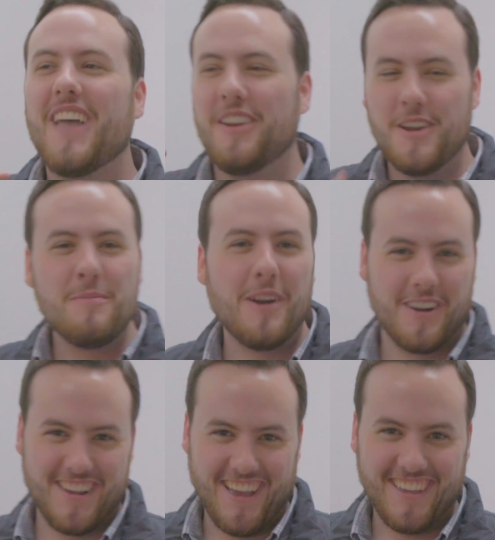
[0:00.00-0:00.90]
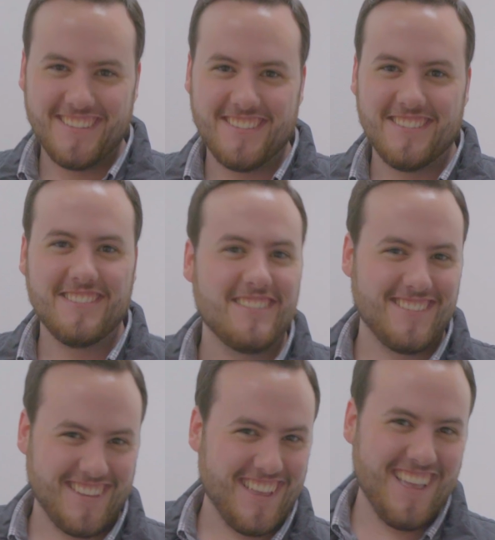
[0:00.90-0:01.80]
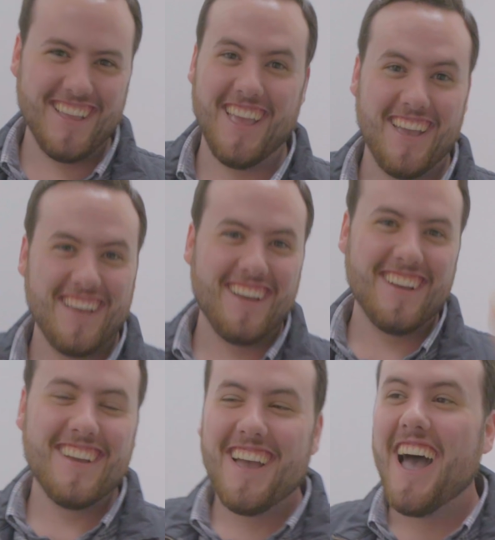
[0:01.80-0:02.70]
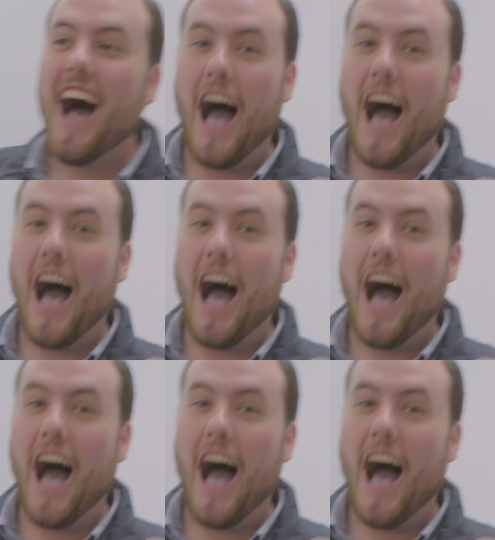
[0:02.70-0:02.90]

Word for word: know you're a burger guy. No. What do you